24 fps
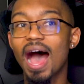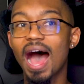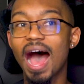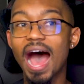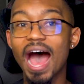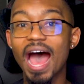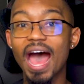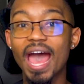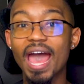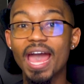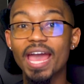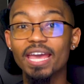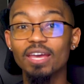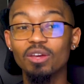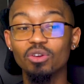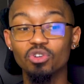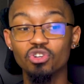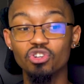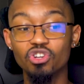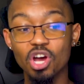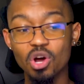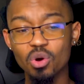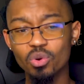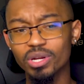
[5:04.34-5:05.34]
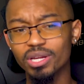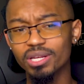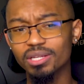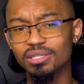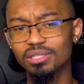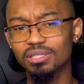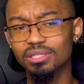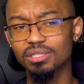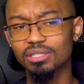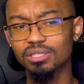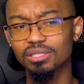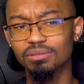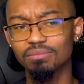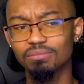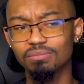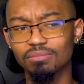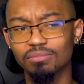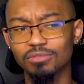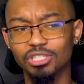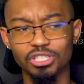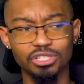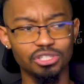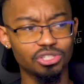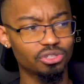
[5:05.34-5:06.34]
I noticed
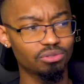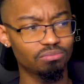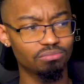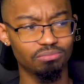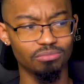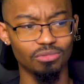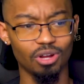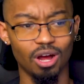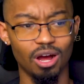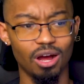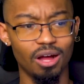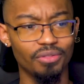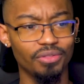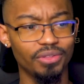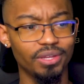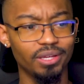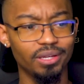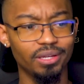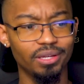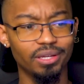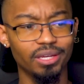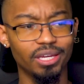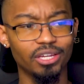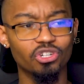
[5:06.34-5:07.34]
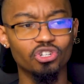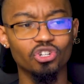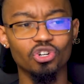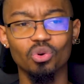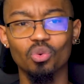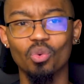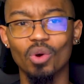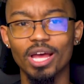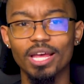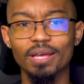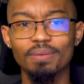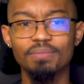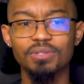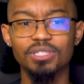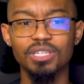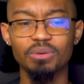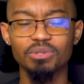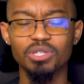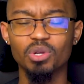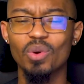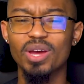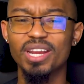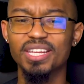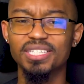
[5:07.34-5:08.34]
just on the interwebs, I
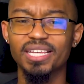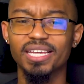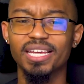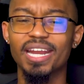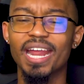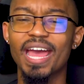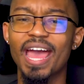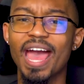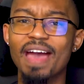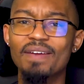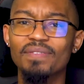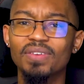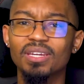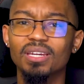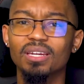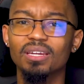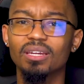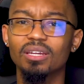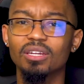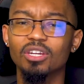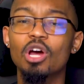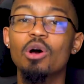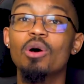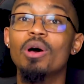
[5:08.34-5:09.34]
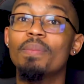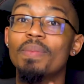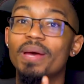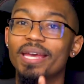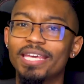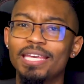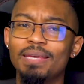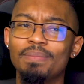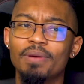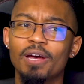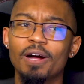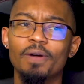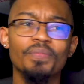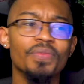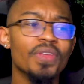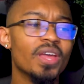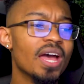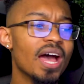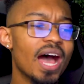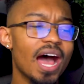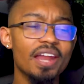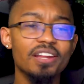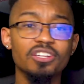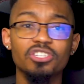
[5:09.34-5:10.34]
was like, wait a second, on my email.
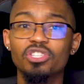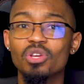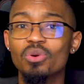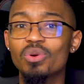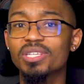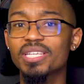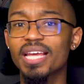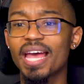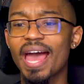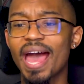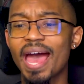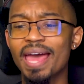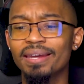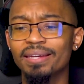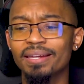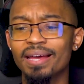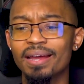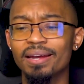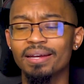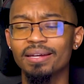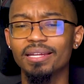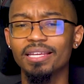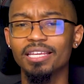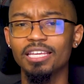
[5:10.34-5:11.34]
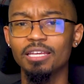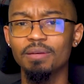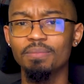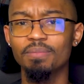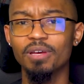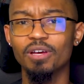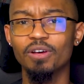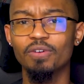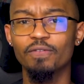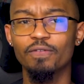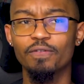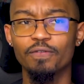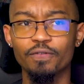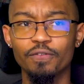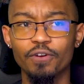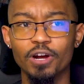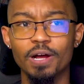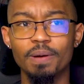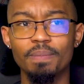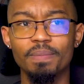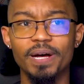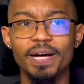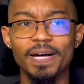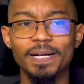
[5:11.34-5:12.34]
I just noticed I hadn't got an email
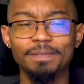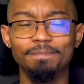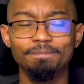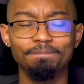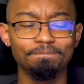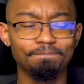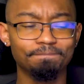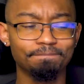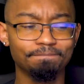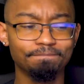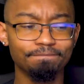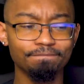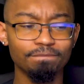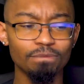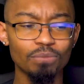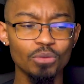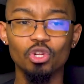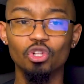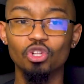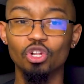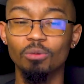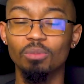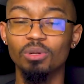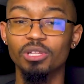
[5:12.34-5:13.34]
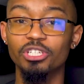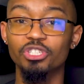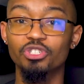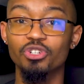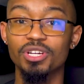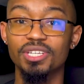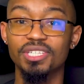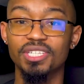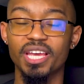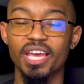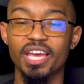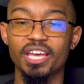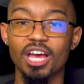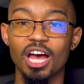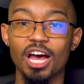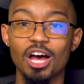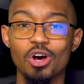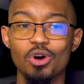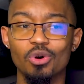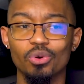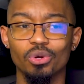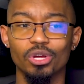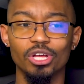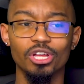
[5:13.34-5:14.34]
from Global Entry saying,
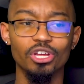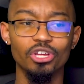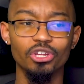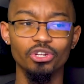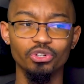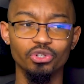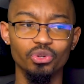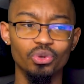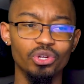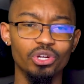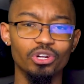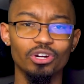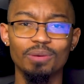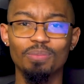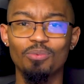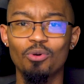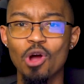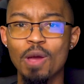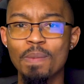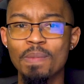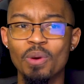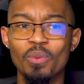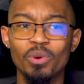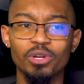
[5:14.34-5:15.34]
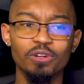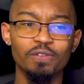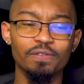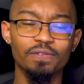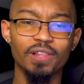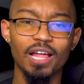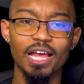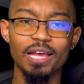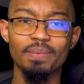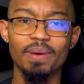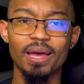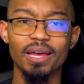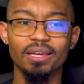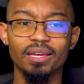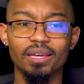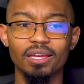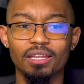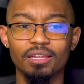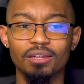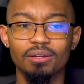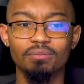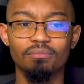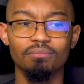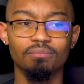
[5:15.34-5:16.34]
oh, do your appointment when you fly back
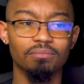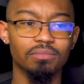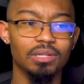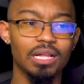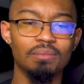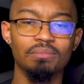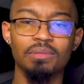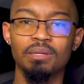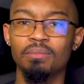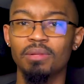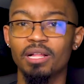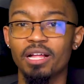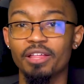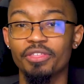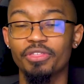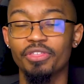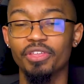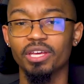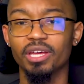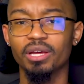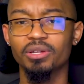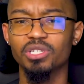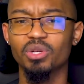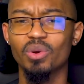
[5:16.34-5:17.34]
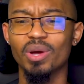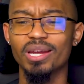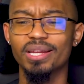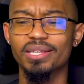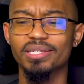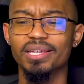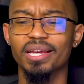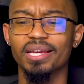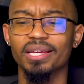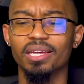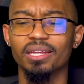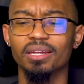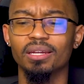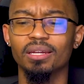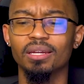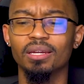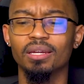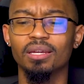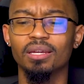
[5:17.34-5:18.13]
in, blah, blah, blah thing. I was like, wait a second.